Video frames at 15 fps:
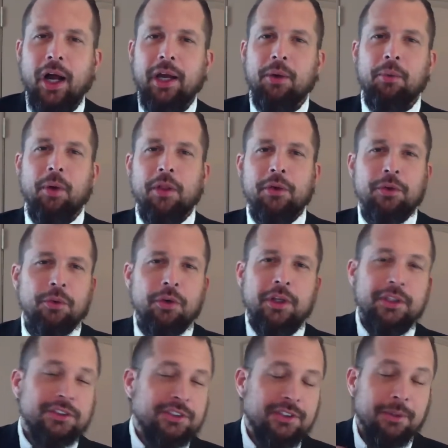Whether
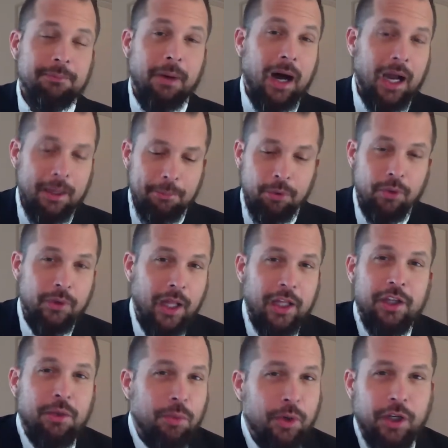it's the Bible
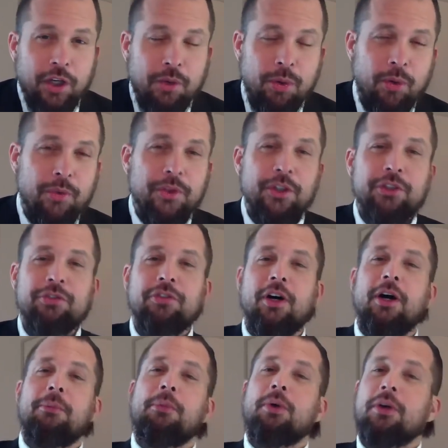that you want to quote this
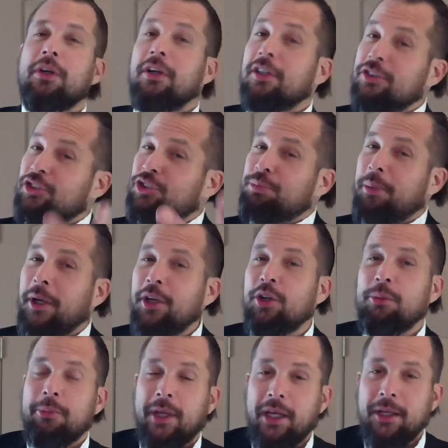from or
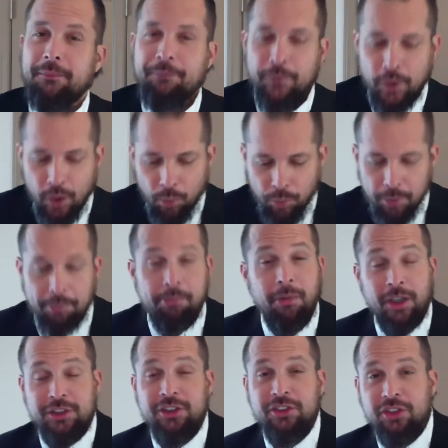Spider-Man, when
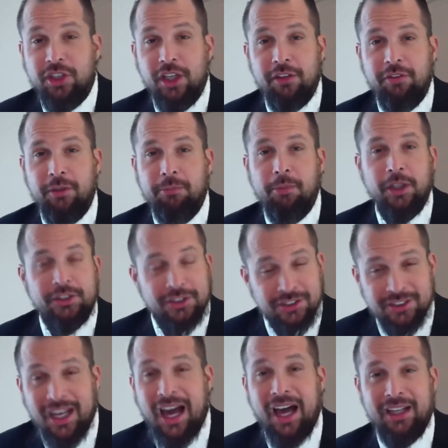much is given, much
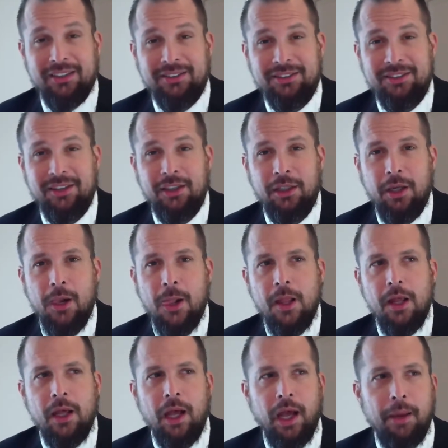is asked.
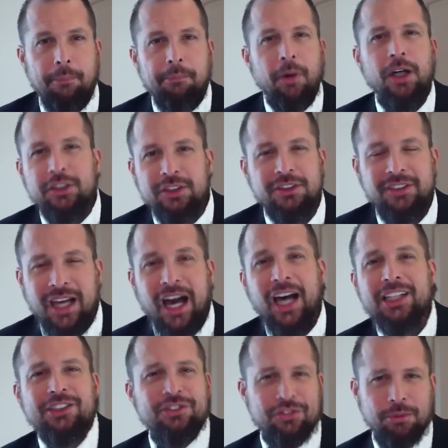And much is
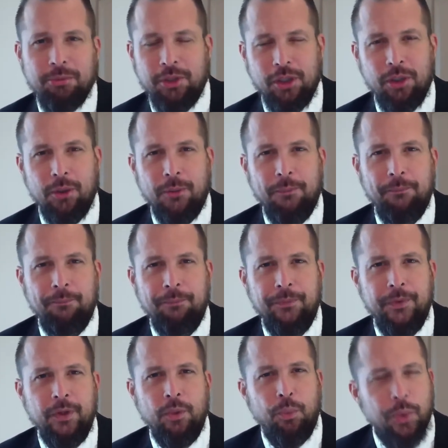asked from you.
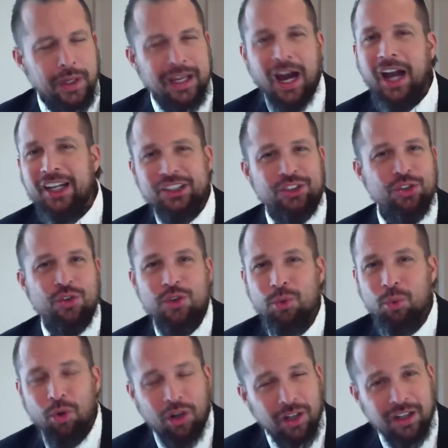We got to do the
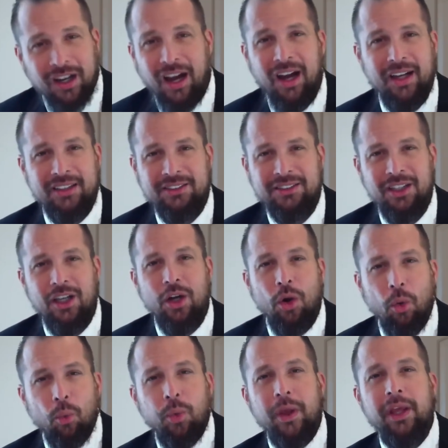work, guys.
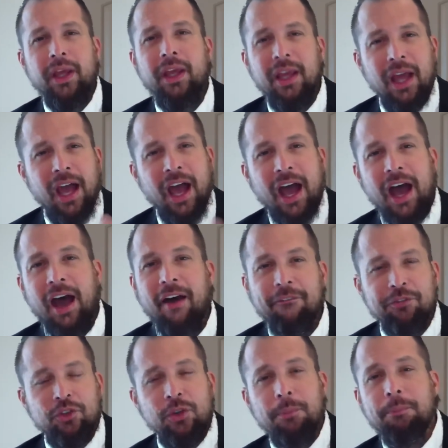We
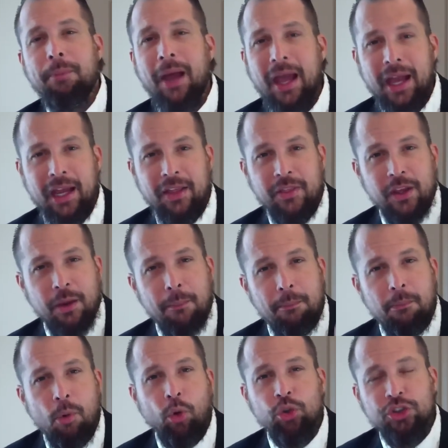have to pay the
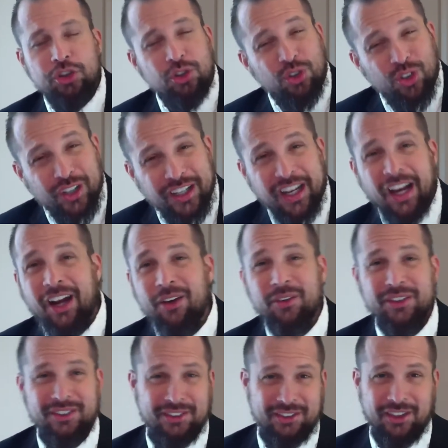emotional
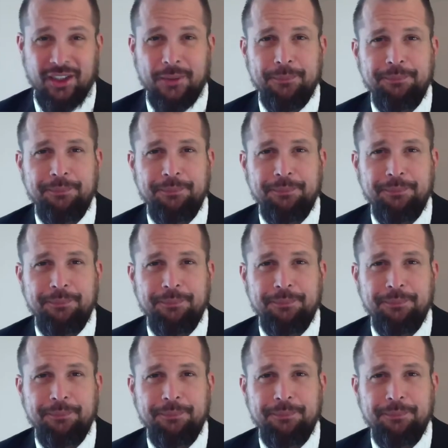currency